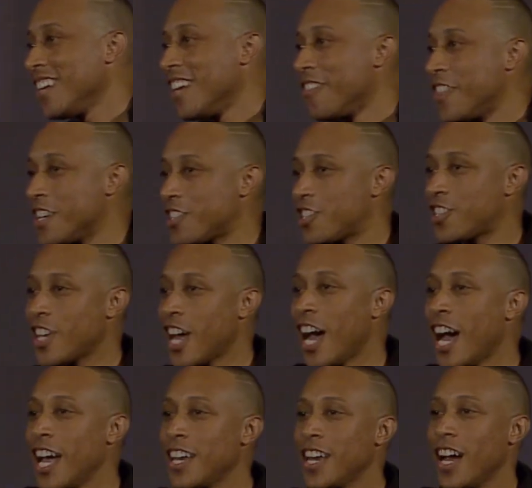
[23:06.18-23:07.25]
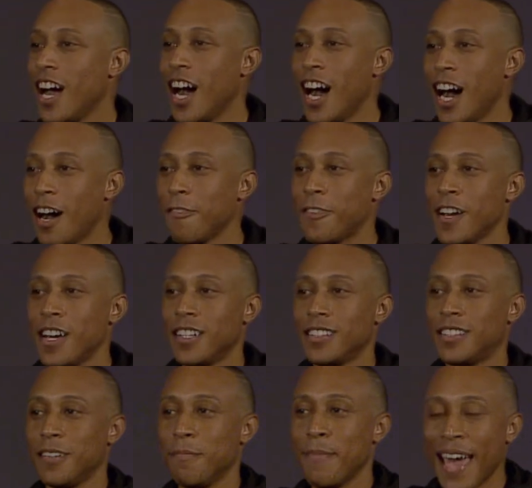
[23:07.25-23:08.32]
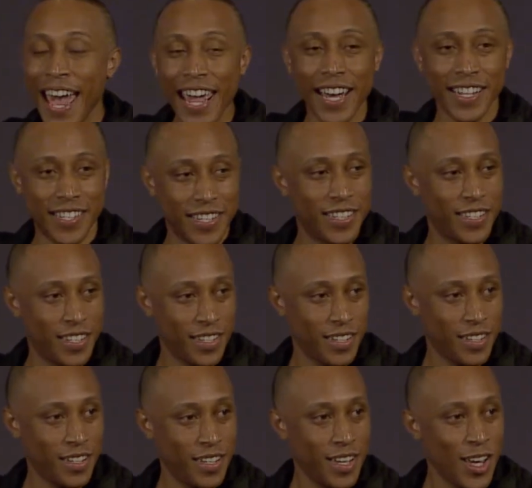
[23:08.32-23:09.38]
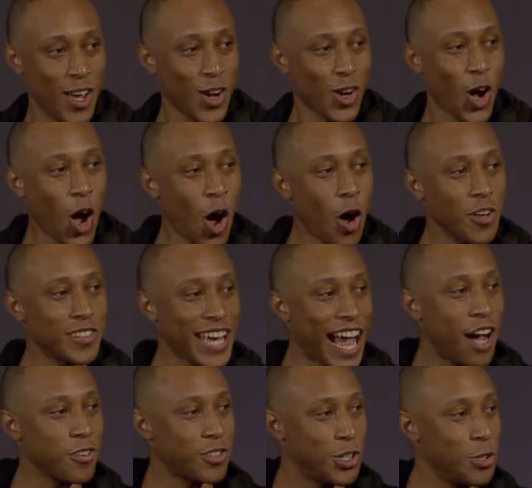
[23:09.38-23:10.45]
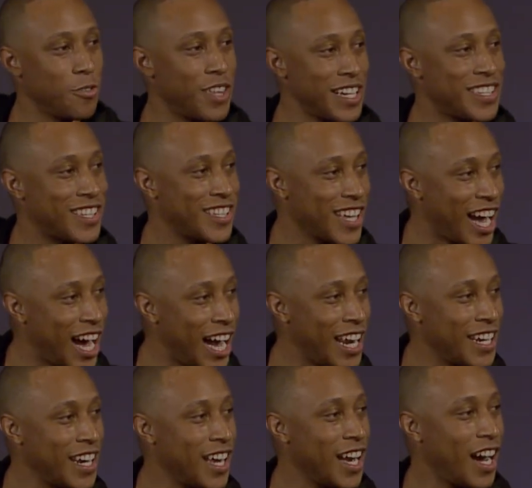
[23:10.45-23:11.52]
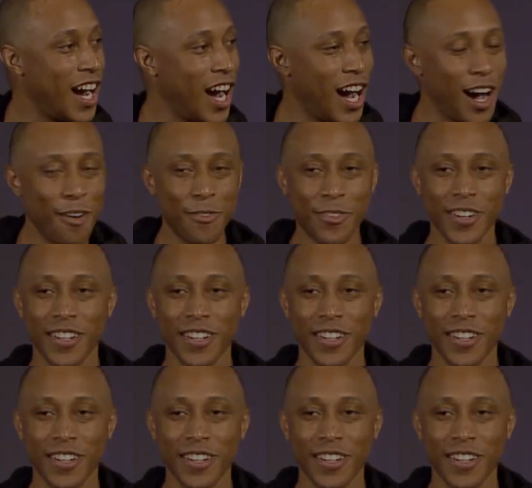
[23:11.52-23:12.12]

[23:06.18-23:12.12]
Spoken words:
The son of Timaeus calls out to the son of.